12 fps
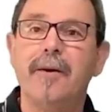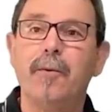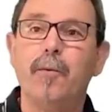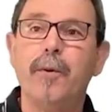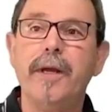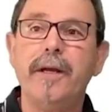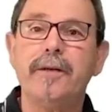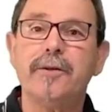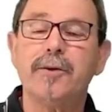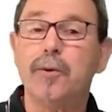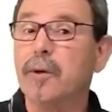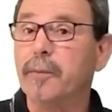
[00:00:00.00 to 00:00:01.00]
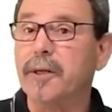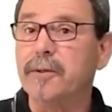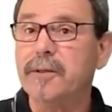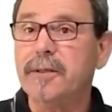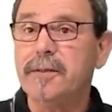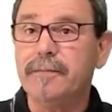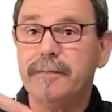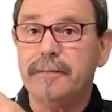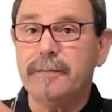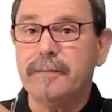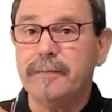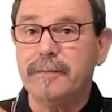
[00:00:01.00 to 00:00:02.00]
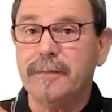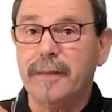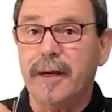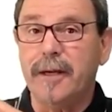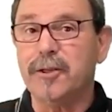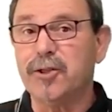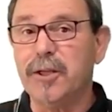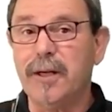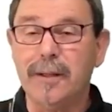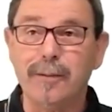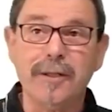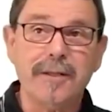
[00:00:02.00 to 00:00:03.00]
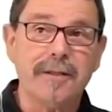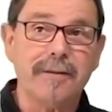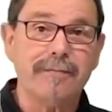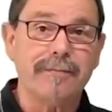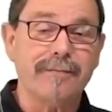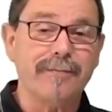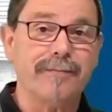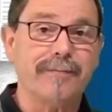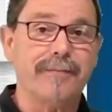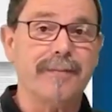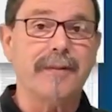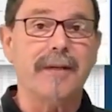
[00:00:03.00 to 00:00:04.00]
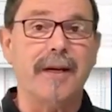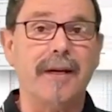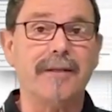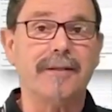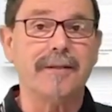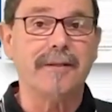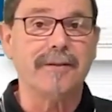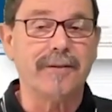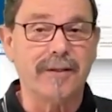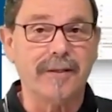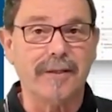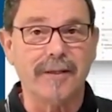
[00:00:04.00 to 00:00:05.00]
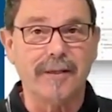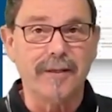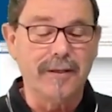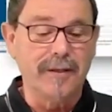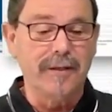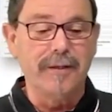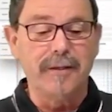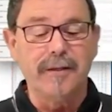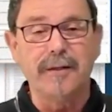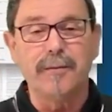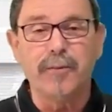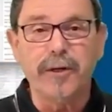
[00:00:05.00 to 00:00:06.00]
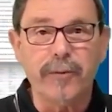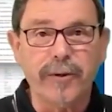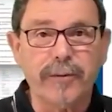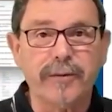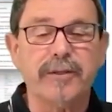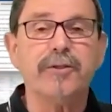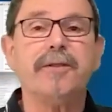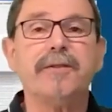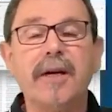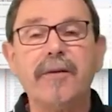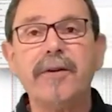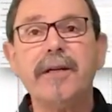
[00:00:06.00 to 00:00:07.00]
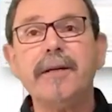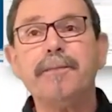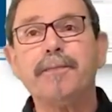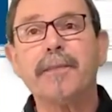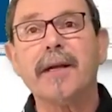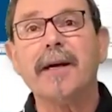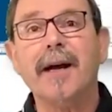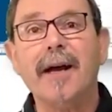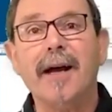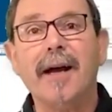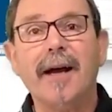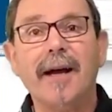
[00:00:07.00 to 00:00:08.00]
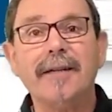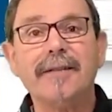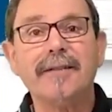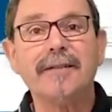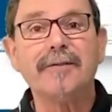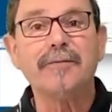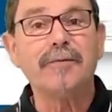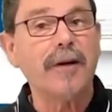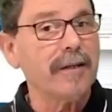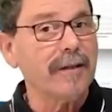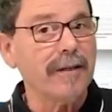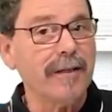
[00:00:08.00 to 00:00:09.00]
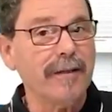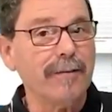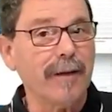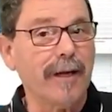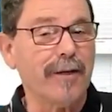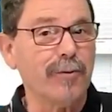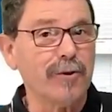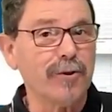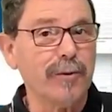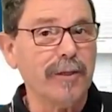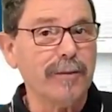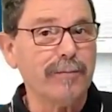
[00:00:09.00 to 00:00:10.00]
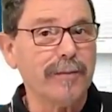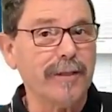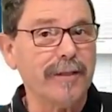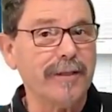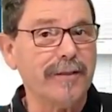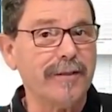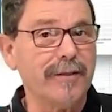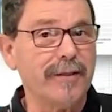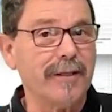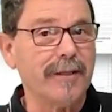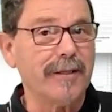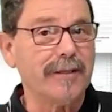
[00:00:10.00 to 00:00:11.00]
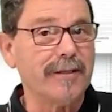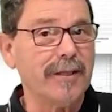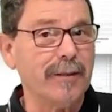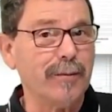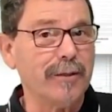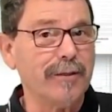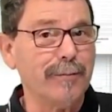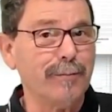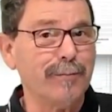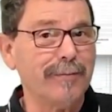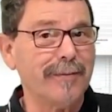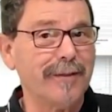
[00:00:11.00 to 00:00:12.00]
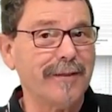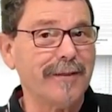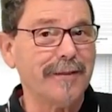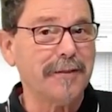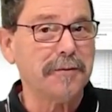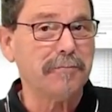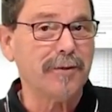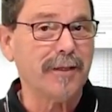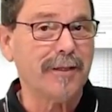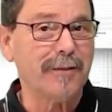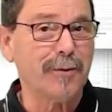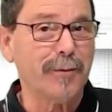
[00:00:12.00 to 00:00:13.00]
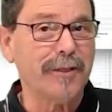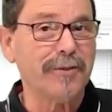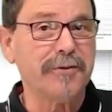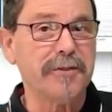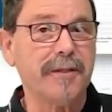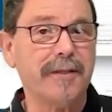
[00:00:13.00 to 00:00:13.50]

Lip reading: we talk about energy labels and the prerequisites currently, and finally, like usual in the TEAM documentaries,